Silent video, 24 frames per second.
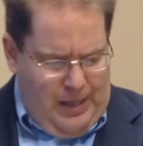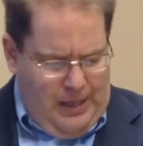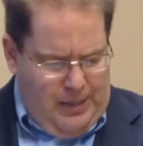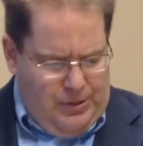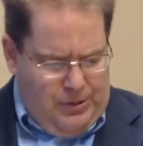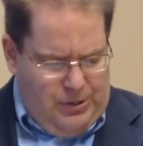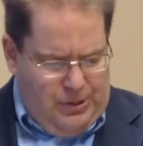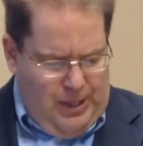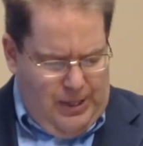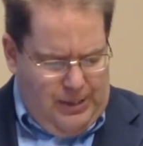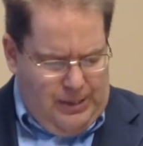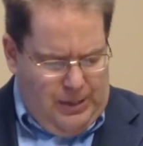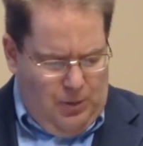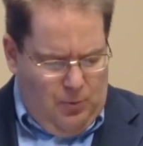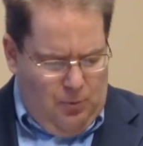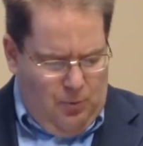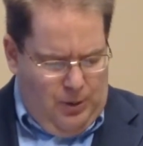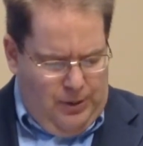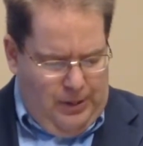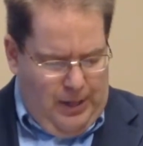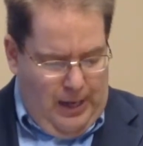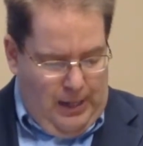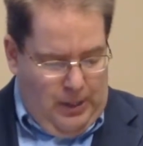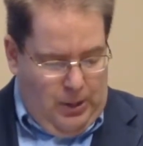it says, and
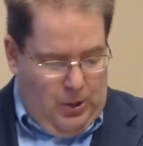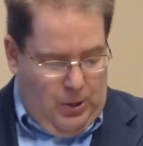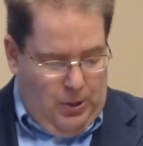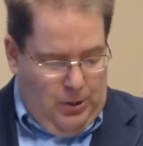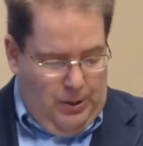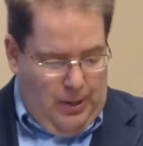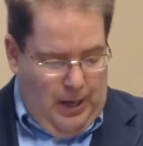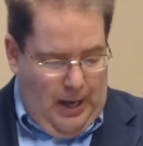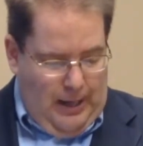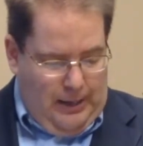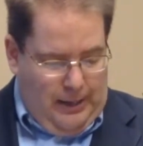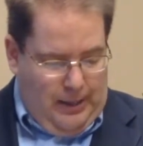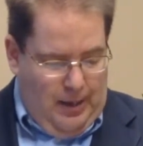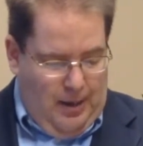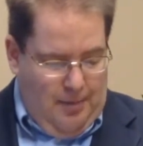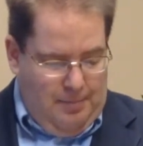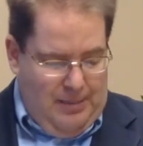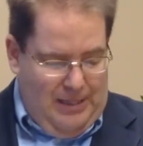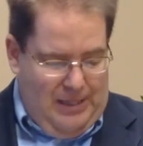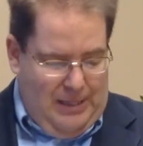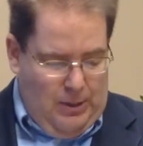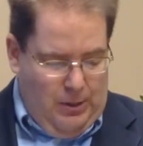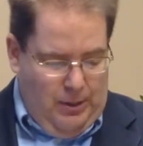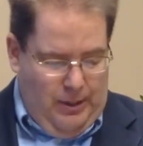when they could not
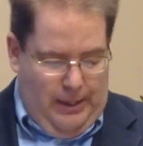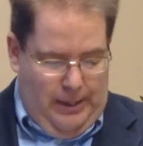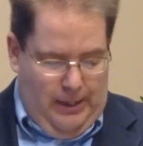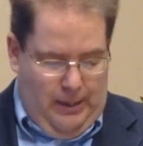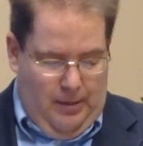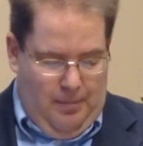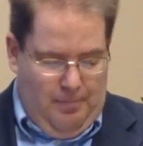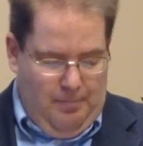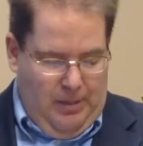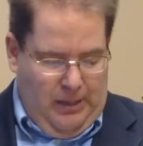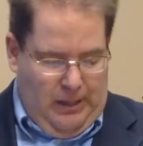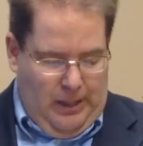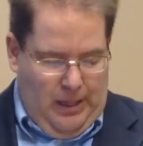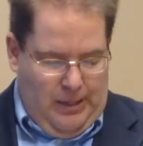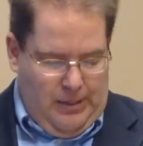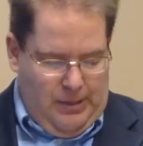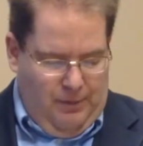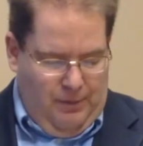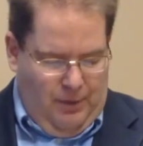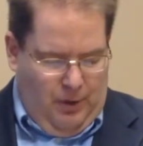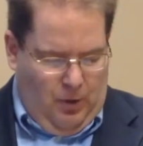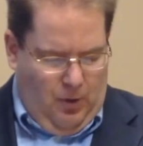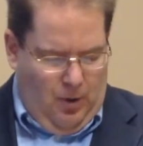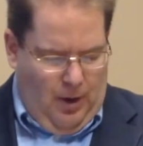come near him because
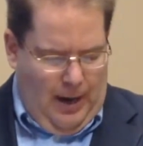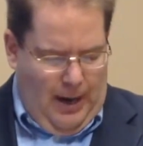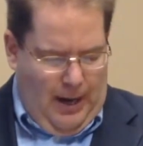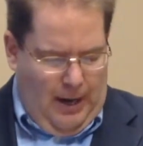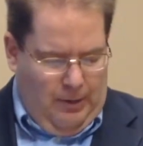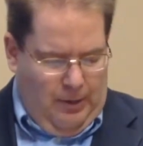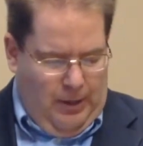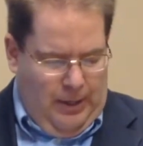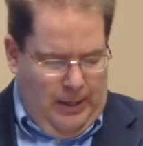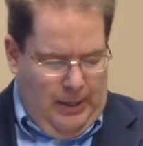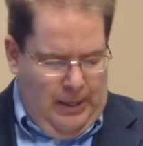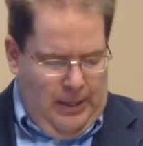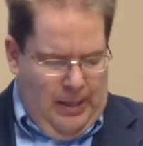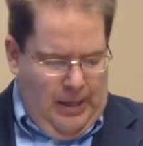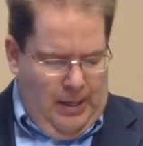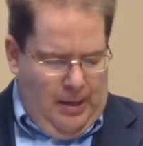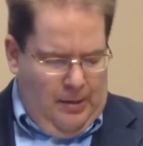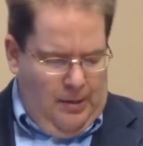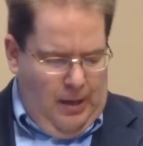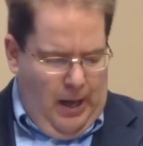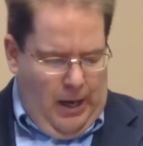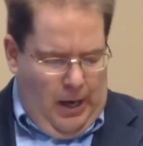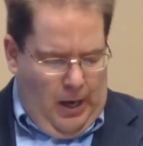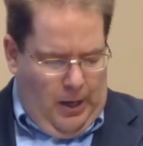of the crowd,
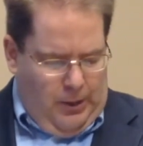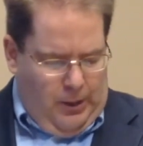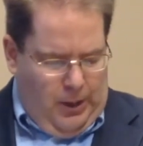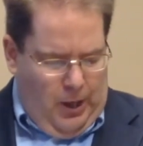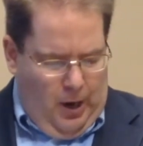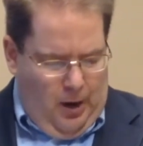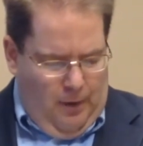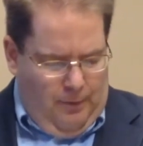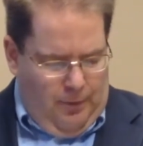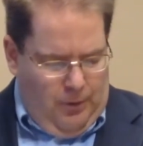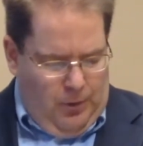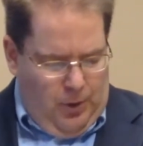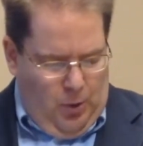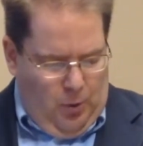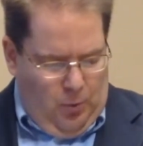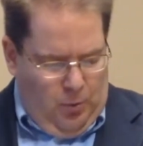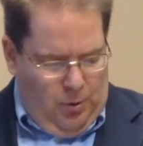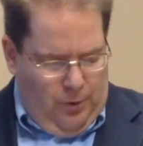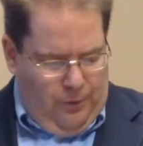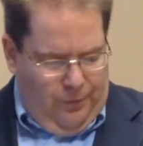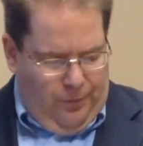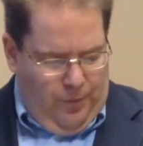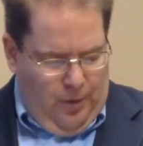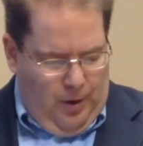they uncovered the
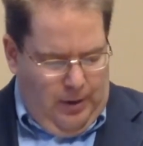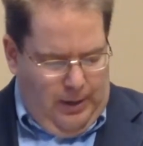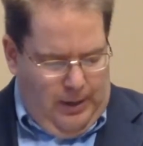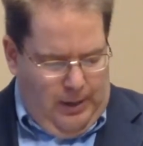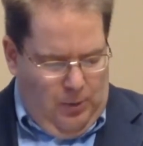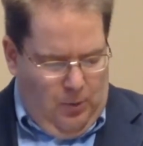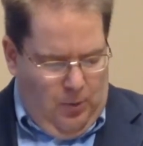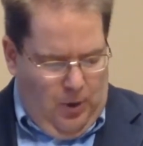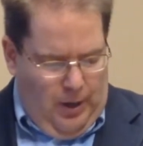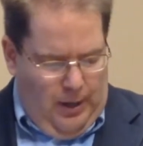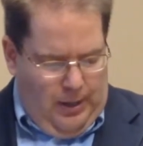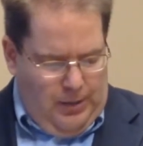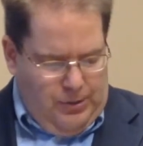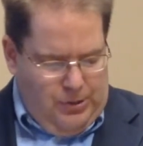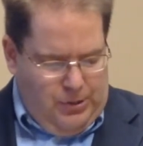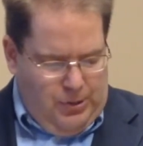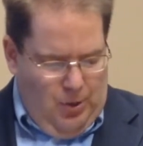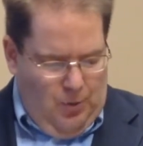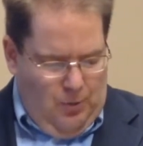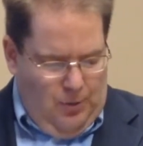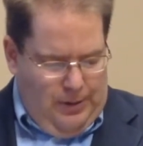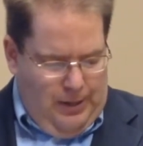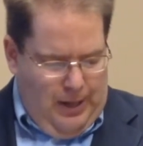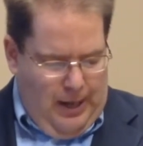roof where he was,
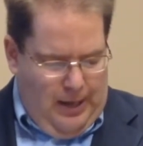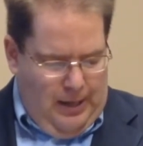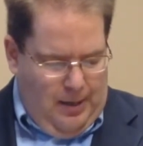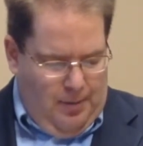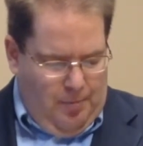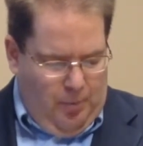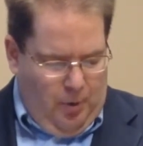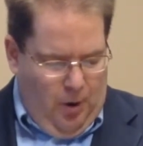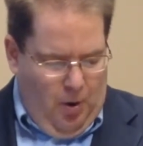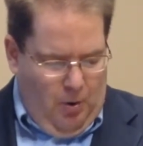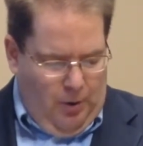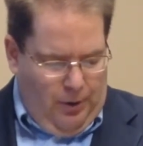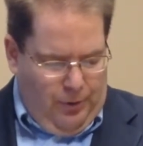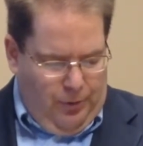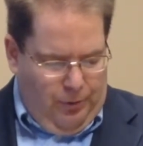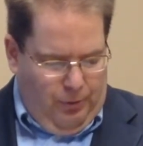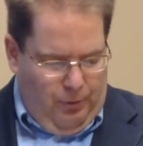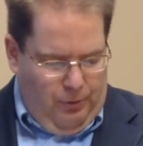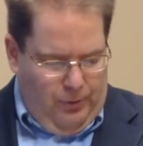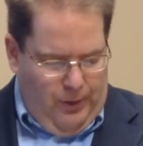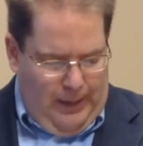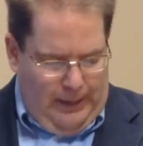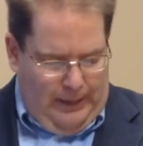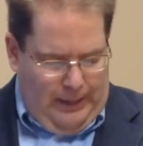so when they had broken
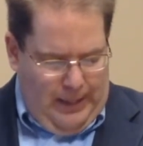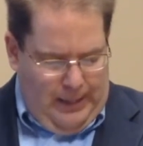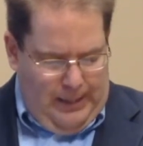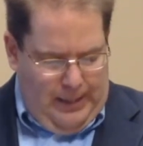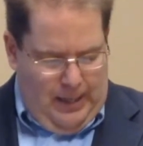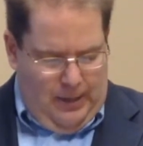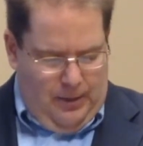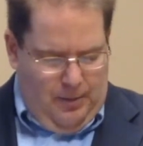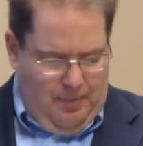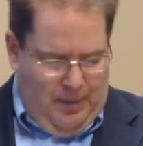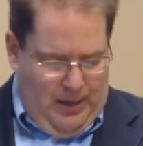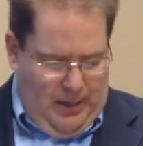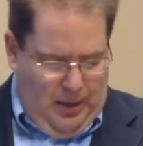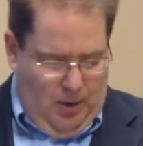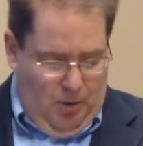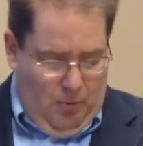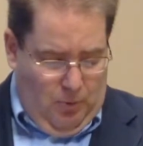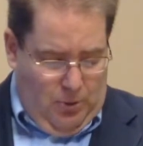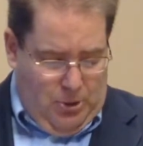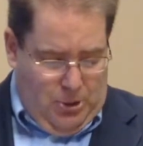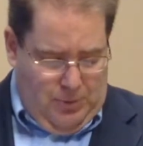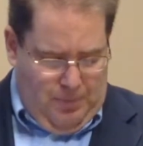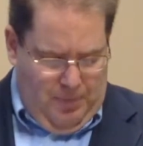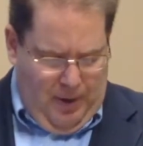through, they let down the bed
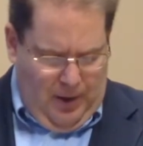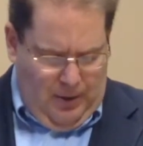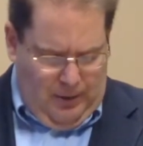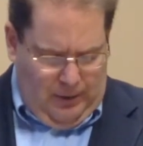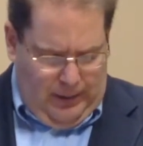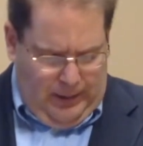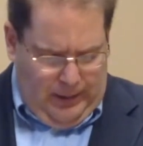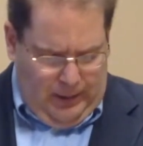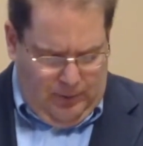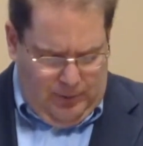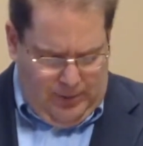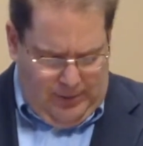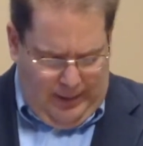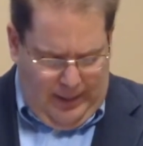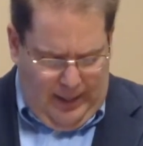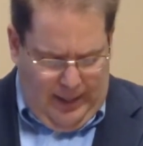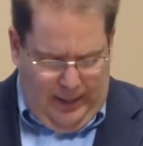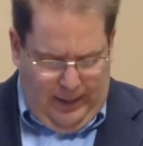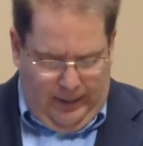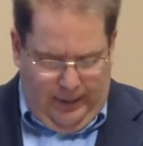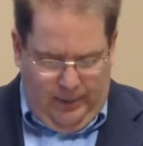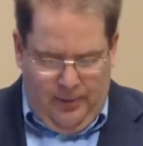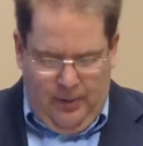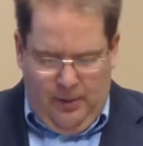on which the paralytic was
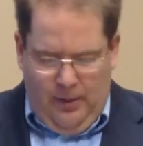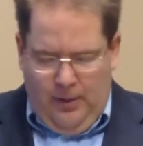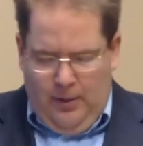lying.